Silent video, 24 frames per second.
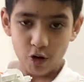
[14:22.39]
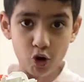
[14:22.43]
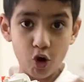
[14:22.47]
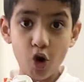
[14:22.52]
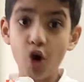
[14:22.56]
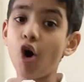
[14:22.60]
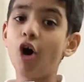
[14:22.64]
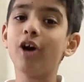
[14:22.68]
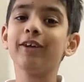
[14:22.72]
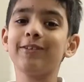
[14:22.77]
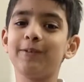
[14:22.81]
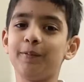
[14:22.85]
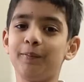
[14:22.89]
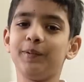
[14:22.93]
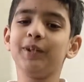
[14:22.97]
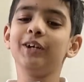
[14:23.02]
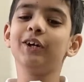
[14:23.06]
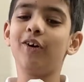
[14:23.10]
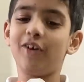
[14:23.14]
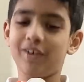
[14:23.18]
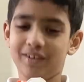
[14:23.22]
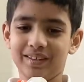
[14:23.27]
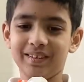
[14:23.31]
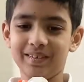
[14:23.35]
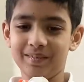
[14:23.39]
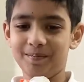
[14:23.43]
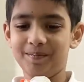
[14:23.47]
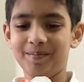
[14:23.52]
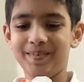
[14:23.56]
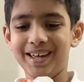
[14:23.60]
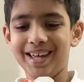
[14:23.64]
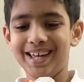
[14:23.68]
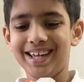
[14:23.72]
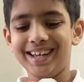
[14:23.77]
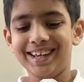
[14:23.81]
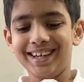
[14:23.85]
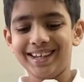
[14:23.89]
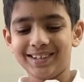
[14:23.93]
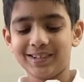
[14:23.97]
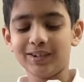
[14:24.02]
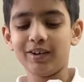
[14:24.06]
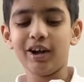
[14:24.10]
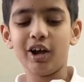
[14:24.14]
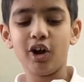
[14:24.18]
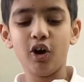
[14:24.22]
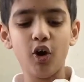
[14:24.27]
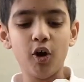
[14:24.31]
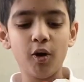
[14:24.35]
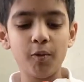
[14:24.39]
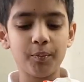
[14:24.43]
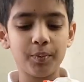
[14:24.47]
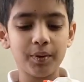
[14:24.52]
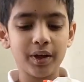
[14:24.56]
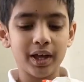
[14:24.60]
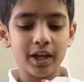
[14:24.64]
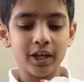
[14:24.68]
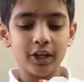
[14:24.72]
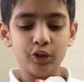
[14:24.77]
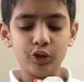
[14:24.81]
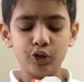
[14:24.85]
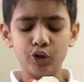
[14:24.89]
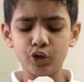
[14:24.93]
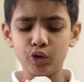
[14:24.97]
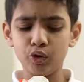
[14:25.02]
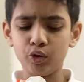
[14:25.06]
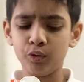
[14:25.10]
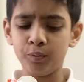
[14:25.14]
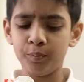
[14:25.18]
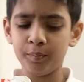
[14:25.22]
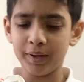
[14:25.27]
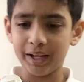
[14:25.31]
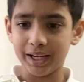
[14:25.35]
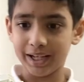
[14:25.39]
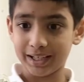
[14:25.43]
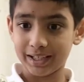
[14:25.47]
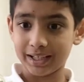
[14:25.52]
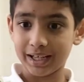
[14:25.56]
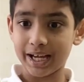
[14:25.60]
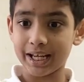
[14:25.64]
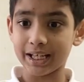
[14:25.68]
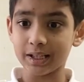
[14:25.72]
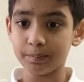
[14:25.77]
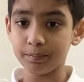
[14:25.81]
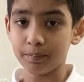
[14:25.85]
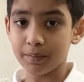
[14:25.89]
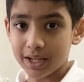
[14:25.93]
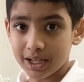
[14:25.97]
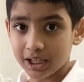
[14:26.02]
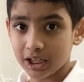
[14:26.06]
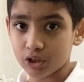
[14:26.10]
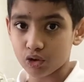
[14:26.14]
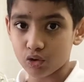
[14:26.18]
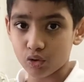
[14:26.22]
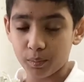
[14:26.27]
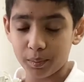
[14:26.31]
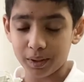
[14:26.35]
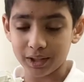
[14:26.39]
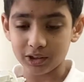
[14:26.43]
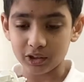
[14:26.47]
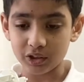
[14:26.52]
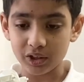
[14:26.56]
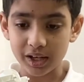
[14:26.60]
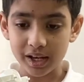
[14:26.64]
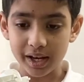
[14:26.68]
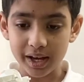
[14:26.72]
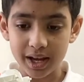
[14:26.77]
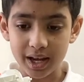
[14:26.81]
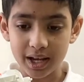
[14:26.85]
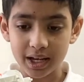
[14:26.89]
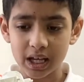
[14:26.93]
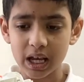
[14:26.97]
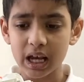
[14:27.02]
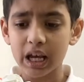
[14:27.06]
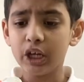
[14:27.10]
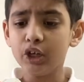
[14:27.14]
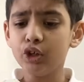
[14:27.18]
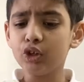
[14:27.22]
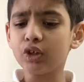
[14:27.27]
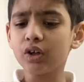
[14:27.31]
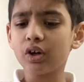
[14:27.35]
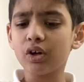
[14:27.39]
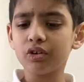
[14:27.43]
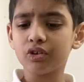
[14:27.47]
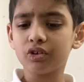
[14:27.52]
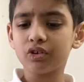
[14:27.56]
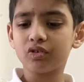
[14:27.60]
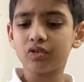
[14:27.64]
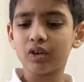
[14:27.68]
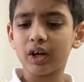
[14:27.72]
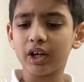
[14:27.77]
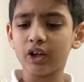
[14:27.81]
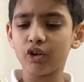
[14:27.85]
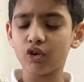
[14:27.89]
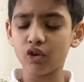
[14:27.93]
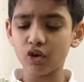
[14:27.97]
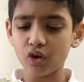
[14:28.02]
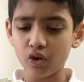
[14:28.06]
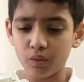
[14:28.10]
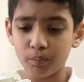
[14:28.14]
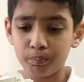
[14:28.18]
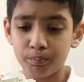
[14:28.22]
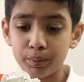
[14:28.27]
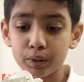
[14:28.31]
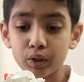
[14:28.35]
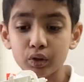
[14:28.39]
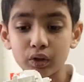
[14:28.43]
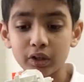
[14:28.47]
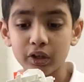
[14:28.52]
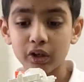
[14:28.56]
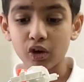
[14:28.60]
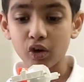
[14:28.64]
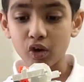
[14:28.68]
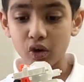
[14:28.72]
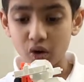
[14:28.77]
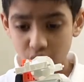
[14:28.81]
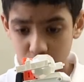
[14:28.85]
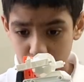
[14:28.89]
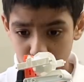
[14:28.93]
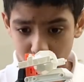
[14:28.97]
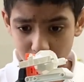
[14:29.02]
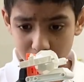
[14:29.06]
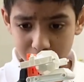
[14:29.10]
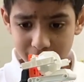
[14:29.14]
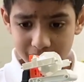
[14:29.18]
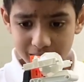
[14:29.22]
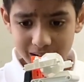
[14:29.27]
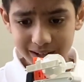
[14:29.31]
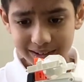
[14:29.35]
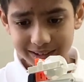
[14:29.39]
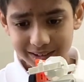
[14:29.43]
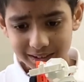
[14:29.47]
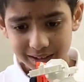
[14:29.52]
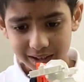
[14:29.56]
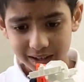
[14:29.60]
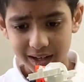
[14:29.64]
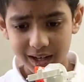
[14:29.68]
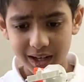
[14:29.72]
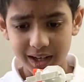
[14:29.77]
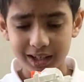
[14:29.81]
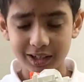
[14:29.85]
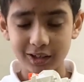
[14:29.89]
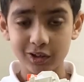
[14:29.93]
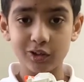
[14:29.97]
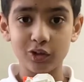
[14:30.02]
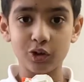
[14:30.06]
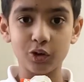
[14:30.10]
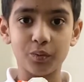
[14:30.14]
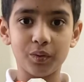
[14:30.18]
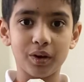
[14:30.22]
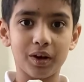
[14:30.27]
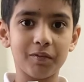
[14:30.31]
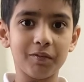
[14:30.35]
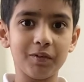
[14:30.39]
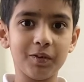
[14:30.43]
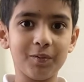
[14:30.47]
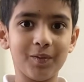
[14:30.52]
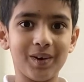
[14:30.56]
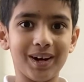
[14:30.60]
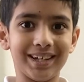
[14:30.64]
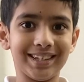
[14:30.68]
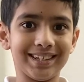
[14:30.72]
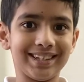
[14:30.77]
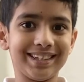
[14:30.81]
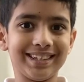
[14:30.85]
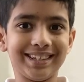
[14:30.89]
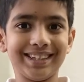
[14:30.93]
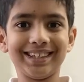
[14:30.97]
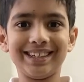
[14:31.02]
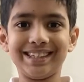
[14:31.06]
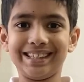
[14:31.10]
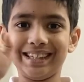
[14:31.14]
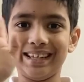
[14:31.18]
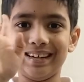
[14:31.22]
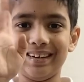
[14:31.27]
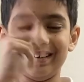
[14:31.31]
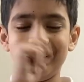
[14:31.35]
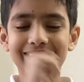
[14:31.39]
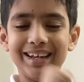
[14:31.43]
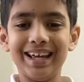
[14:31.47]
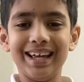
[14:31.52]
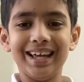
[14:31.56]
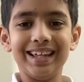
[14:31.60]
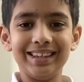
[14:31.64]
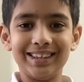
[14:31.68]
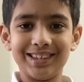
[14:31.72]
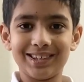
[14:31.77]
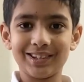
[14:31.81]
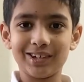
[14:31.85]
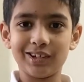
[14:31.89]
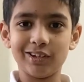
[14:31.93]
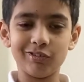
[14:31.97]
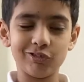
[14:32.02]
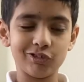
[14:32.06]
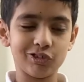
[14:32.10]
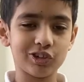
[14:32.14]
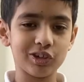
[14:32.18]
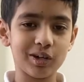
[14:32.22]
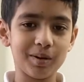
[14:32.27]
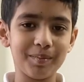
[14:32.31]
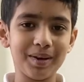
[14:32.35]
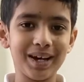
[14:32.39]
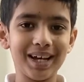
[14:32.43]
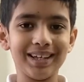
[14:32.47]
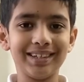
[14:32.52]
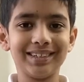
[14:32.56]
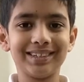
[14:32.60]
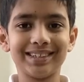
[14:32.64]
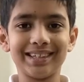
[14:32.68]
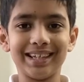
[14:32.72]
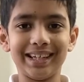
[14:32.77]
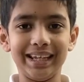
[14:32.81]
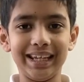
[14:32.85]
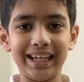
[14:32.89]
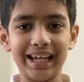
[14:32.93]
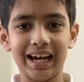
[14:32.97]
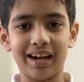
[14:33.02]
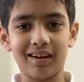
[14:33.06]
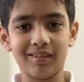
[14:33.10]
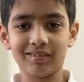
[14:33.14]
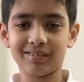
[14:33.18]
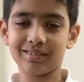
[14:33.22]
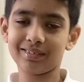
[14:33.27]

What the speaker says: Awesomely awesome. So I hope you make as many as robots you can. You can also try building your own robots and do whatever you want. So, this is Arnav Sharma signing out.